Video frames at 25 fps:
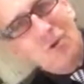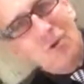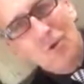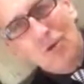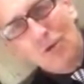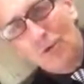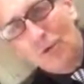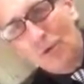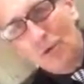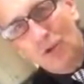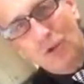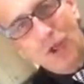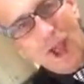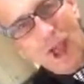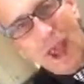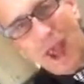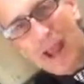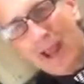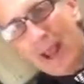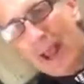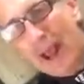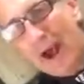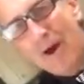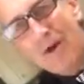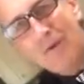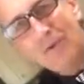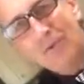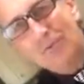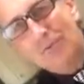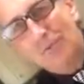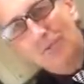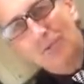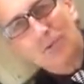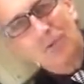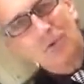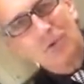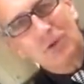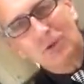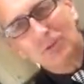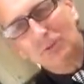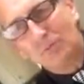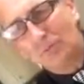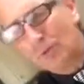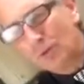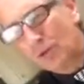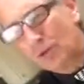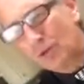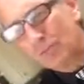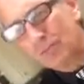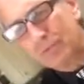We'll, we'll hang out. We'll, we'll,
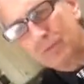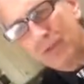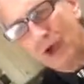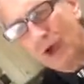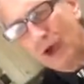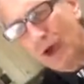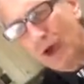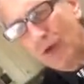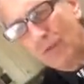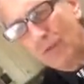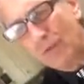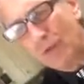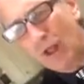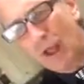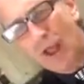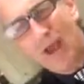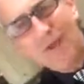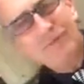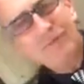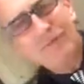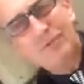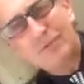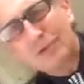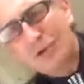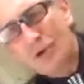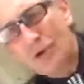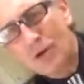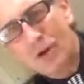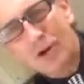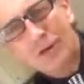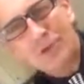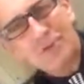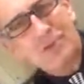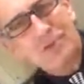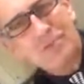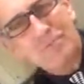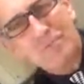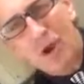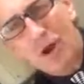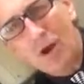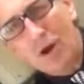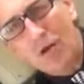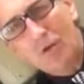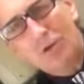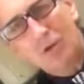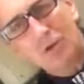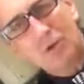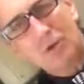we'll, uh, we'll have some cookies and milk.